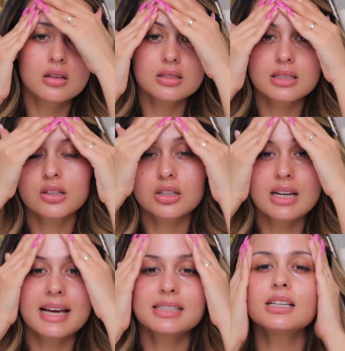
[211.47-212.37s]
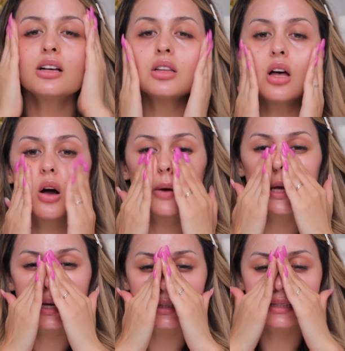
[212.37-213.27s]
It's gonna look nice and
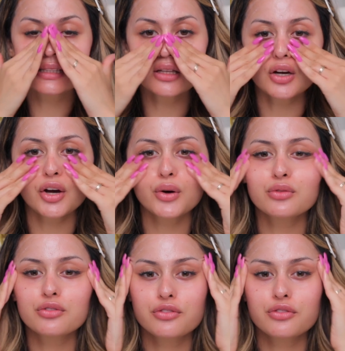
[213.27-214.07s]
glowy. It's silicone